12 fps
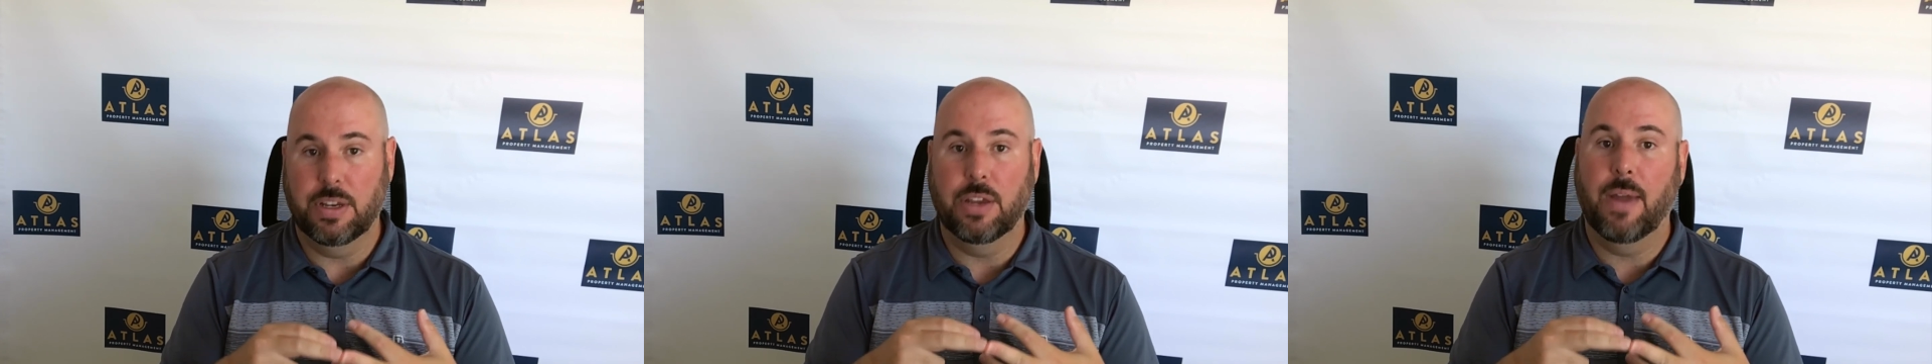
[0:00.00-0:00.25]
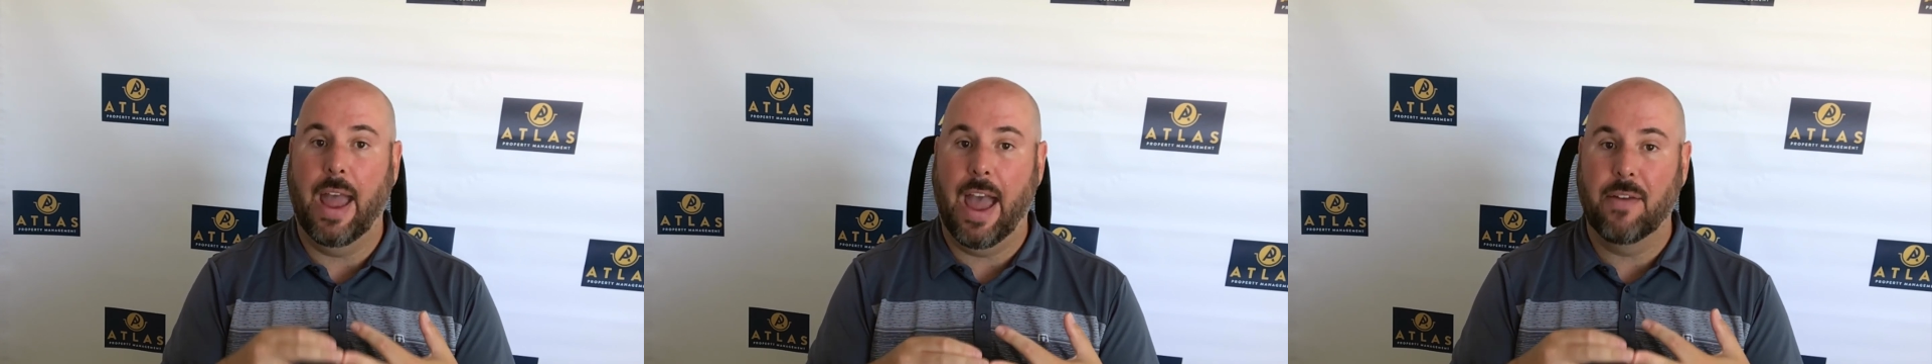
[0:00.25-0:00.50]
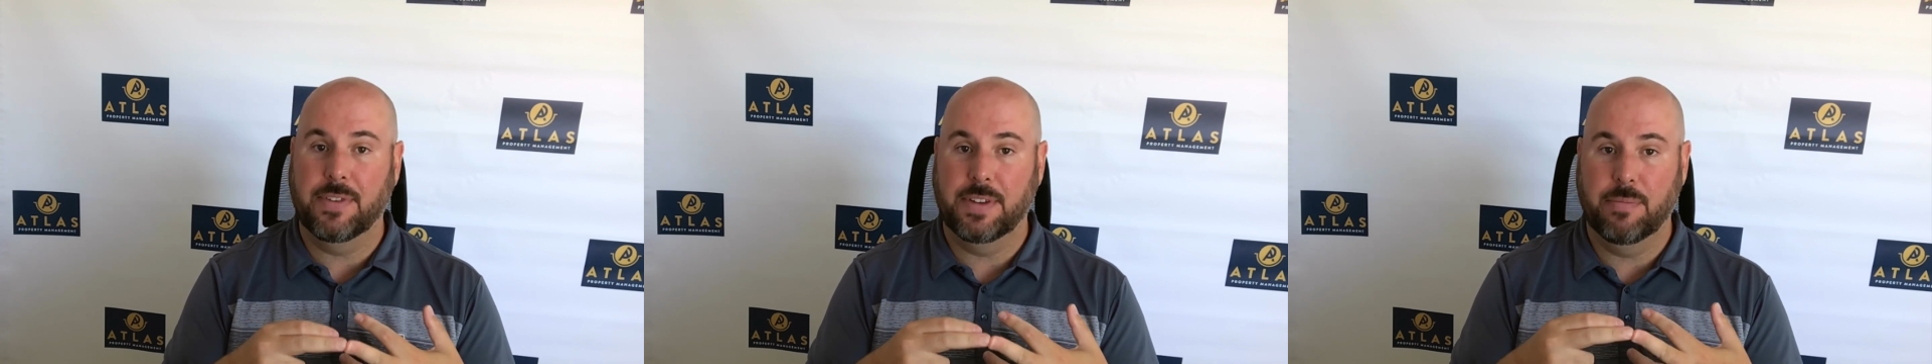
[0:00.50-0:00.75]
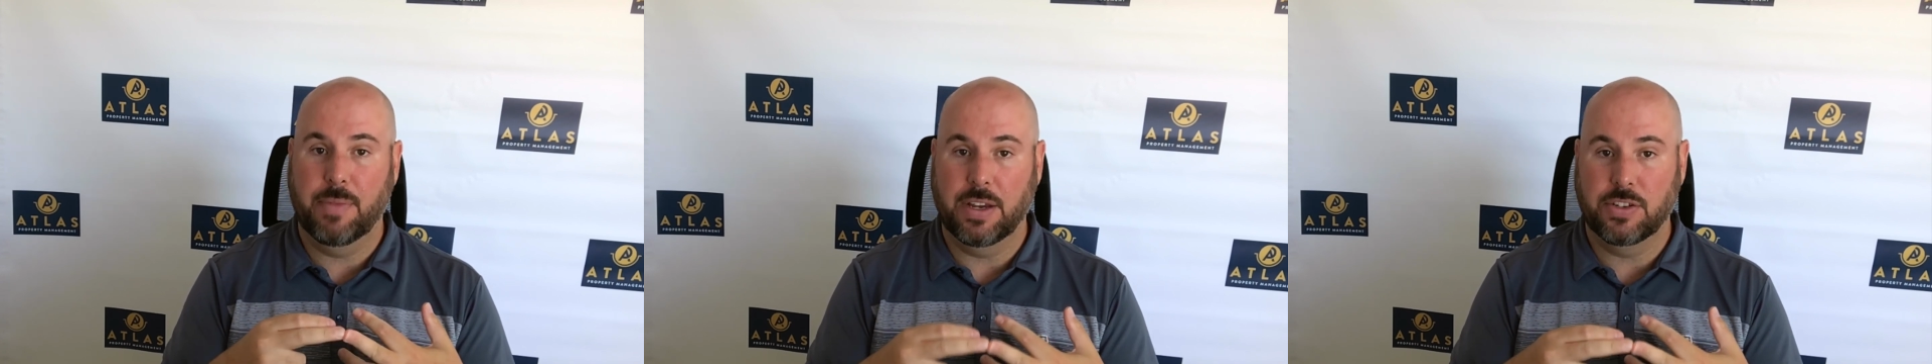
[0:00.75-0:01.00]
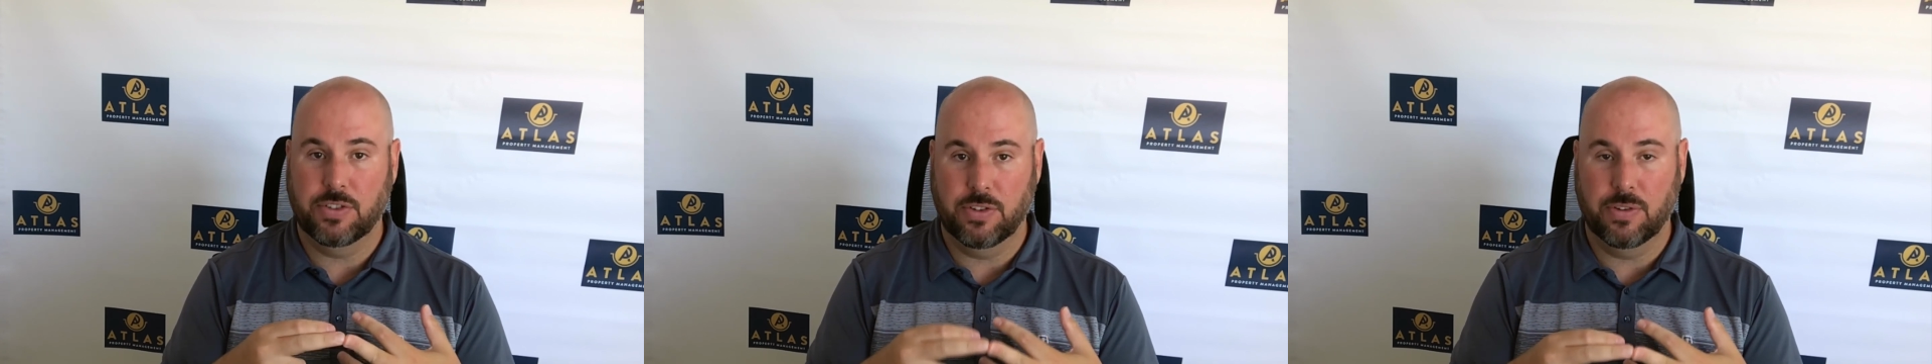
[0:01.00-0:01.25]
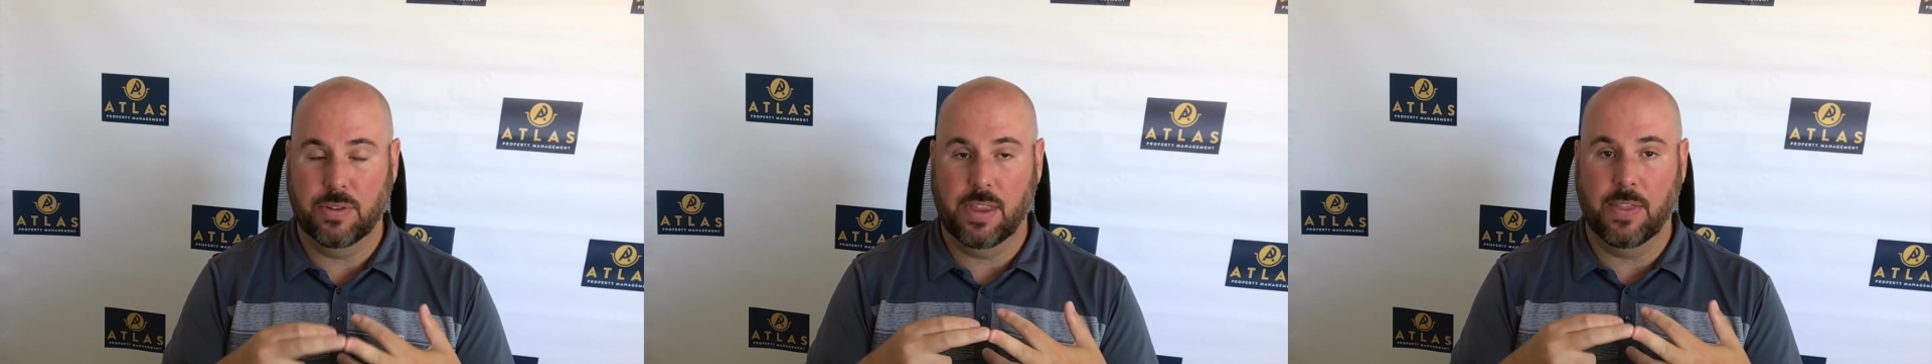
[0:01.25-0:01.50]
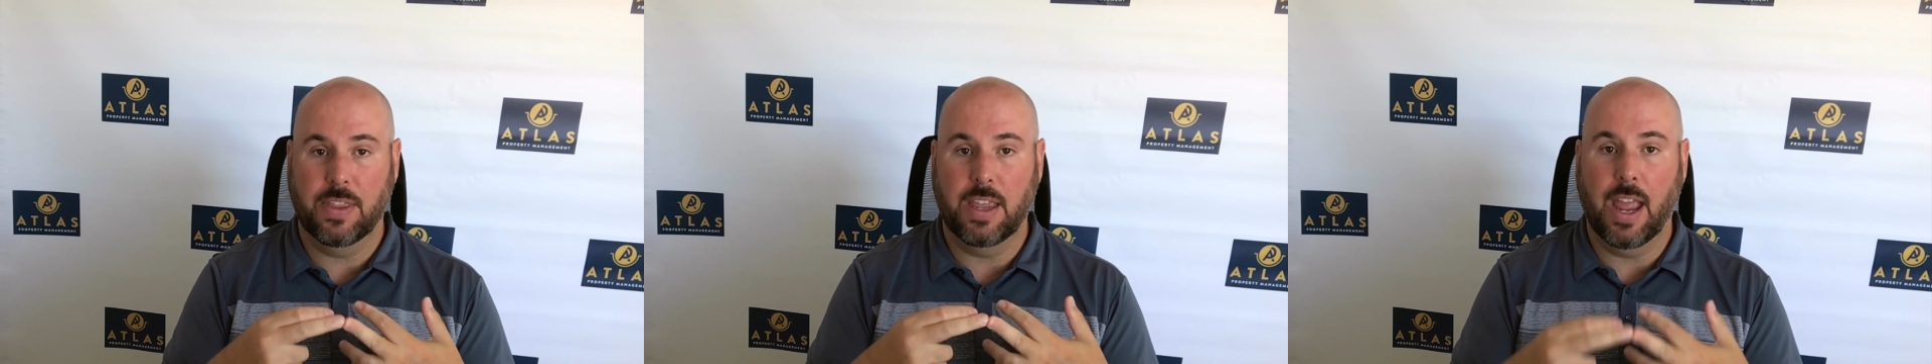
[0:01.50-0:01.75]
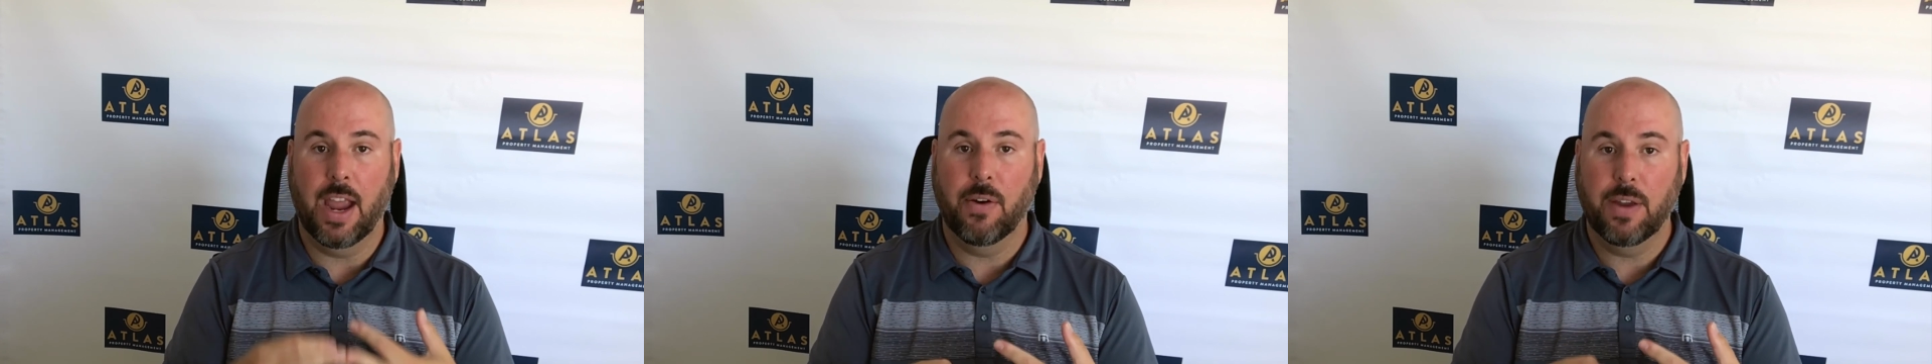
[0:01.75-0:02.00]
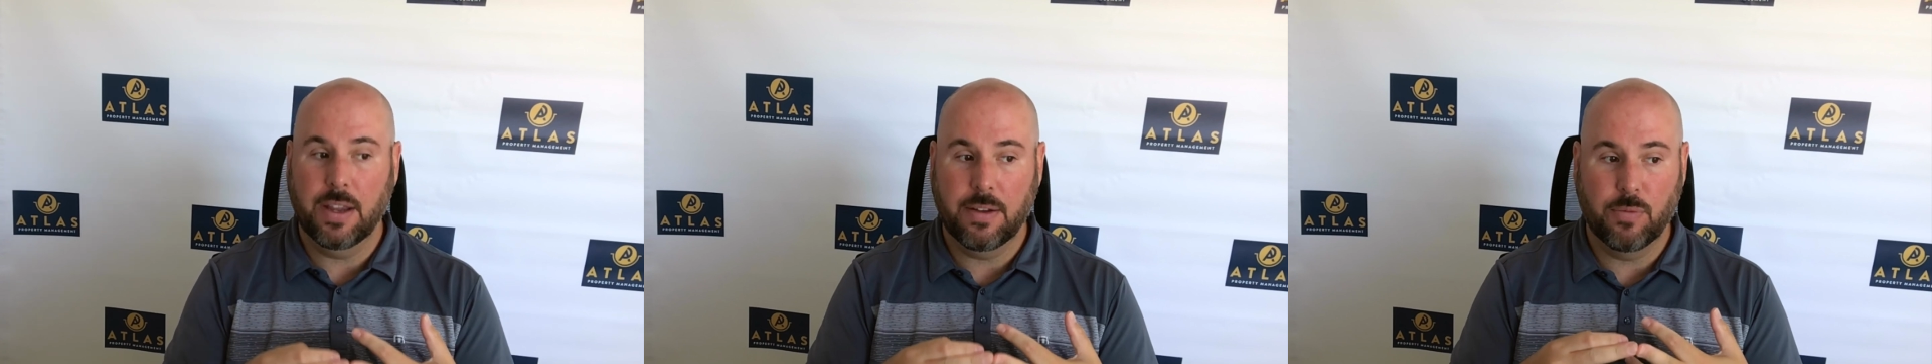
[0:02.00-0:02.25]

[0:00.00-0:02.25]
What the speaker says: you have to make sure that the area